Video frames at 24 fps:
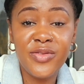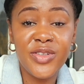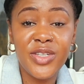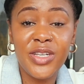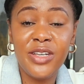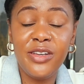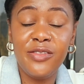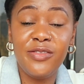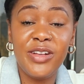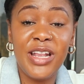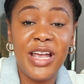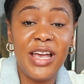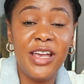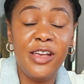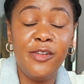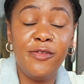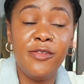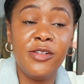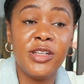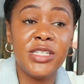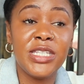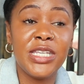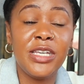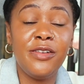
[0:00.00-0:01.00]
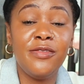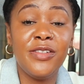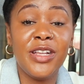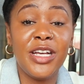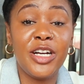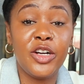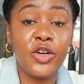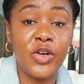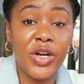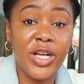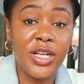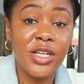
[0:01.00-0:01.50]
if it's even
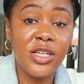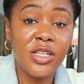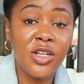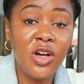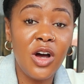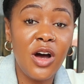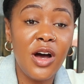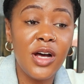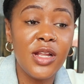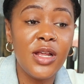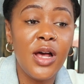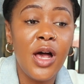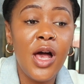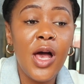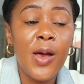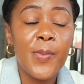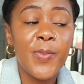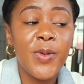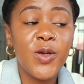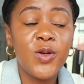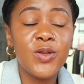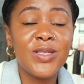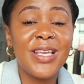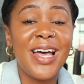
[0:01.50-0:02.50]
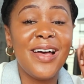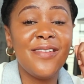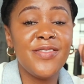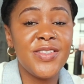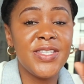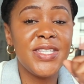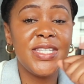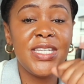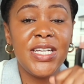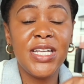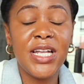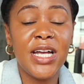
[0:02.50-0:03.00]
a credit card, because I've
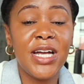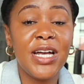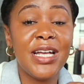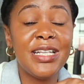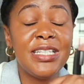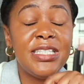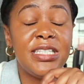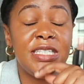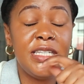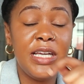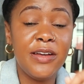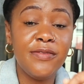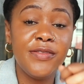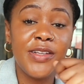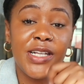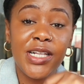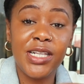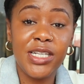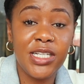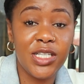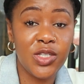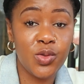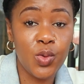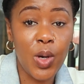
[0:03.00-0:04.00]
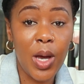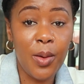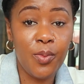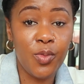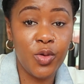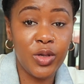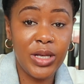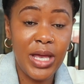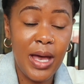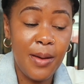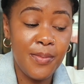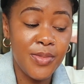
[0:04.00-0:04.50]
seen her definitely swipe
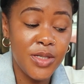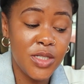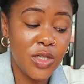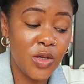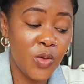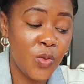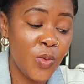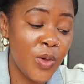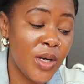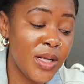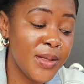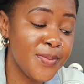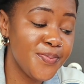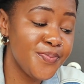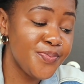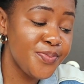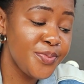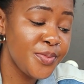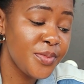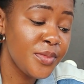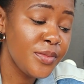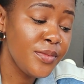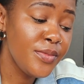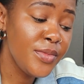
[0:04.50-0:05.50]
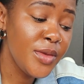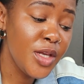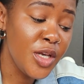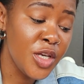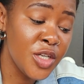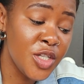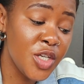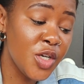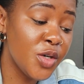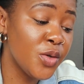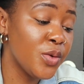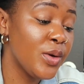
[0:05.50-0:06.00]
with CapitalOne.
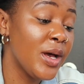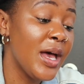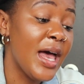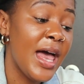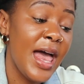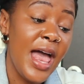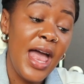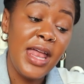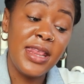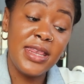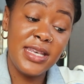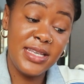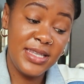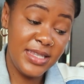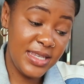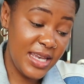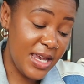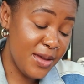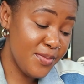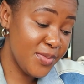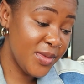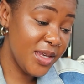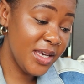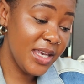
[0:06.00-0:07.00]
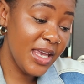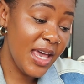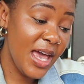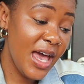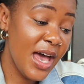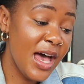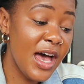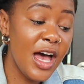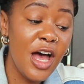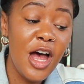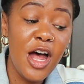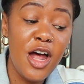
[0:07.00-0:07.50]
So the same thing,
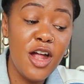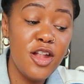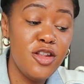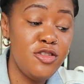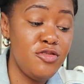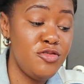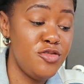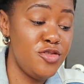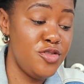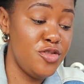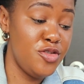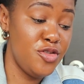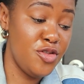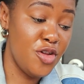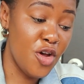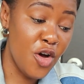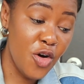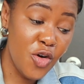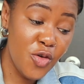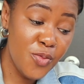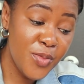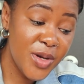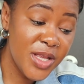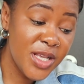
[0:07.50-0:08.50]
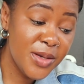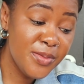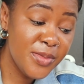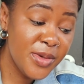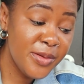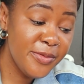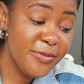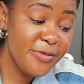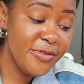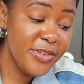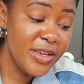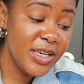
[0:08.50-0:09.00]
yeah, no
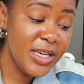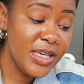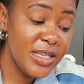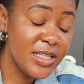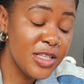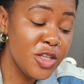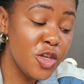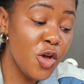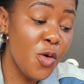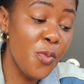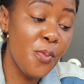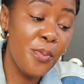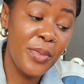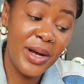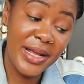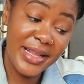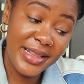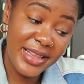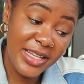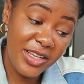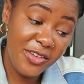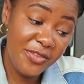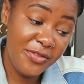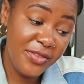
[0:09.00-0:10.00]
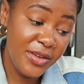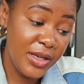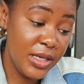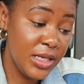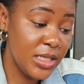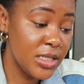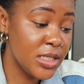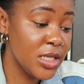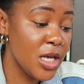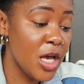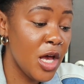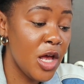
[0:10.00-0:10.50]
minimum fee, no monthly
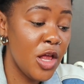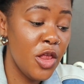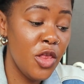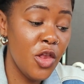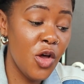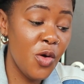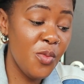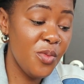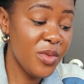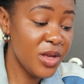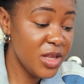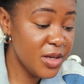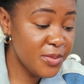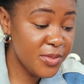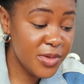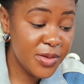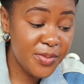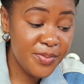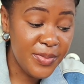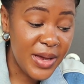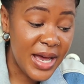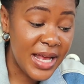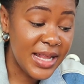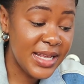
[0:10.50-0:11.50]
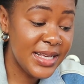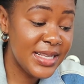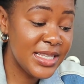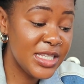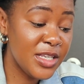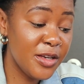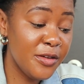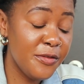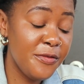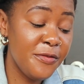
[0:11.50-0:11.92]
fees, no minimum balance,